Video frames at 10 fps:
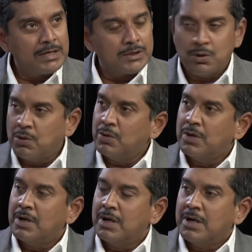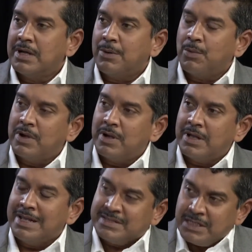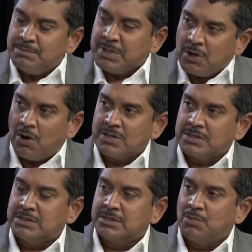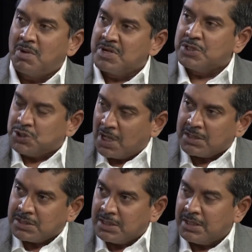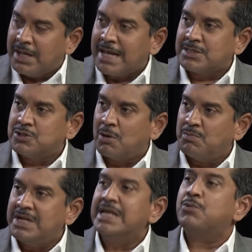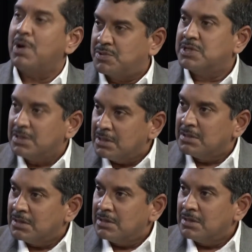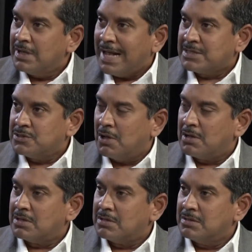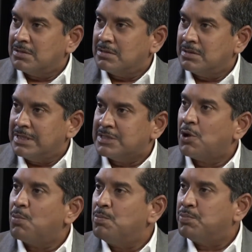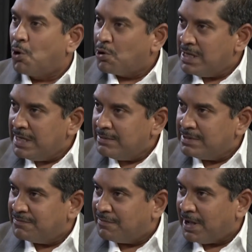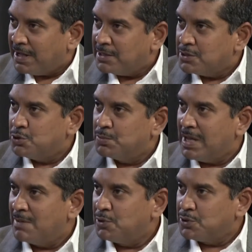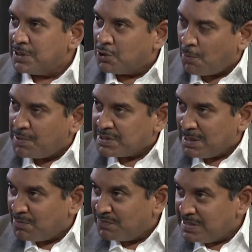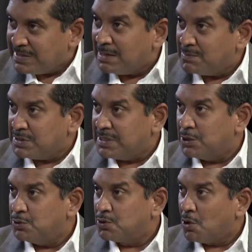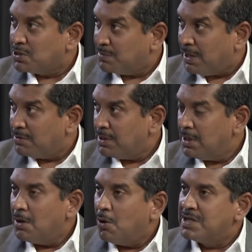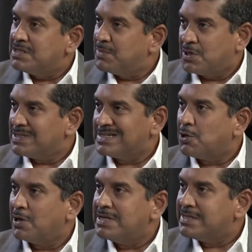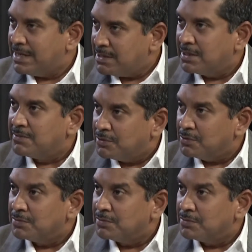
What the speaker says: So is it because the Women's Charter has not been equipped, is not broadly defined to be able to incorporate some of these elements that you talked about? Or is it because it's not intended to?